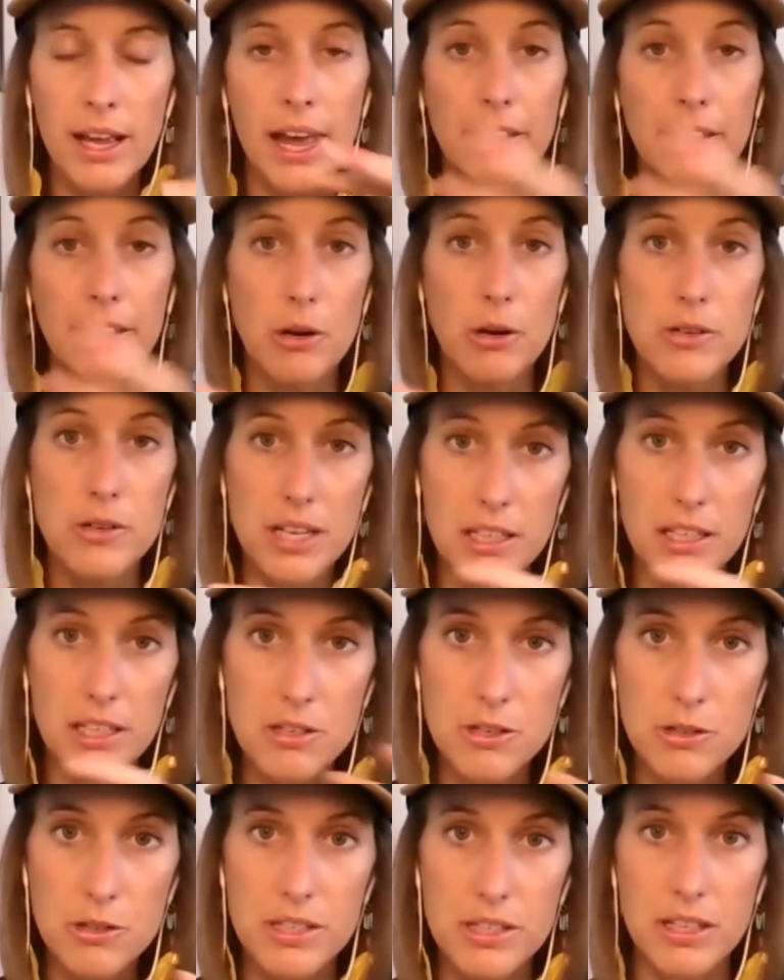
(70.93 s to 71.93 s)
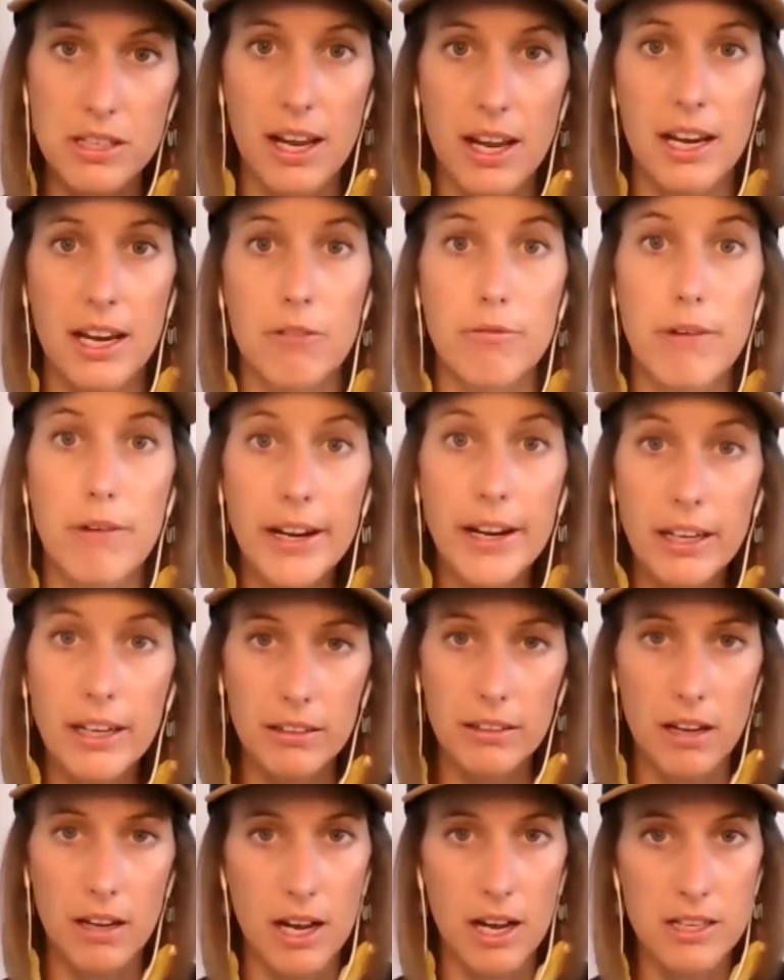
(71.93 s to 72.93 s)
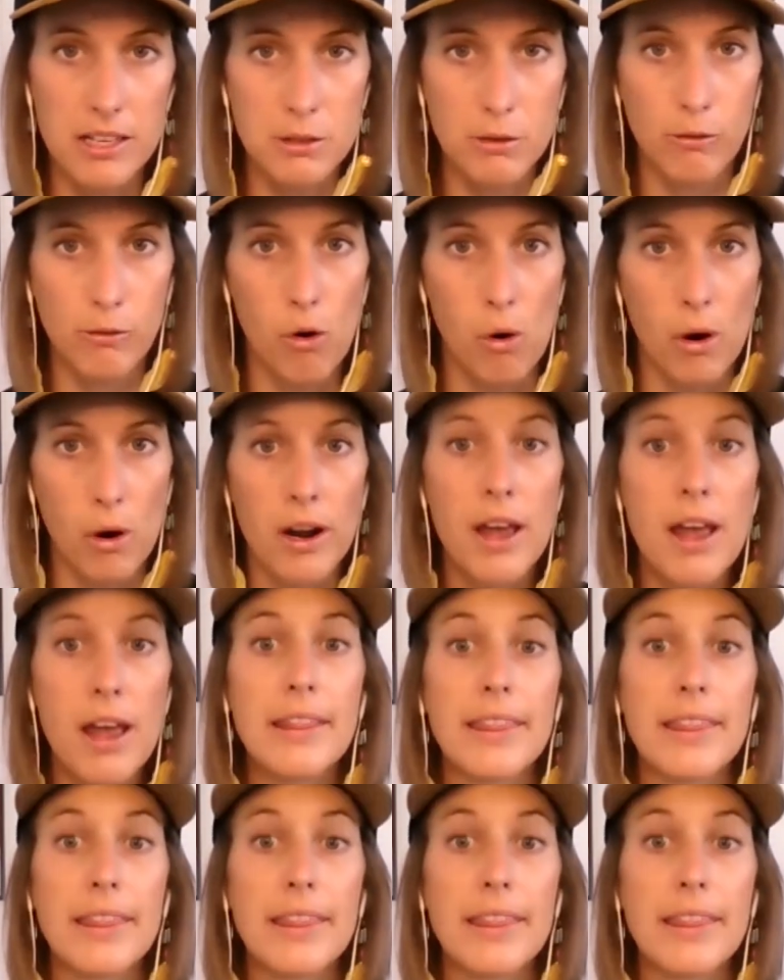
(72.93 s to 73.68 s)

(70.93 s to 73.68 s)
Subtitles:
and those industries are getting recognized for